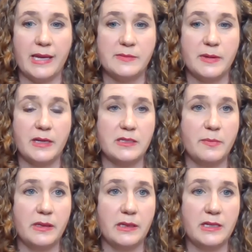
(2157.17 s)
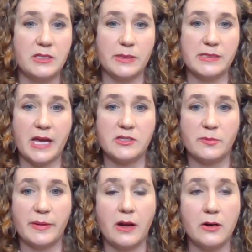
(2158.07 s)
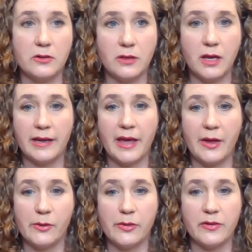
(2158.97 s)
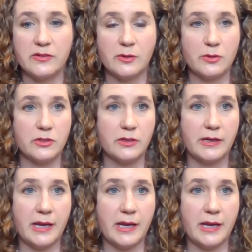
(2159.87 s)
has been its ability to exacerbate underlying health, social,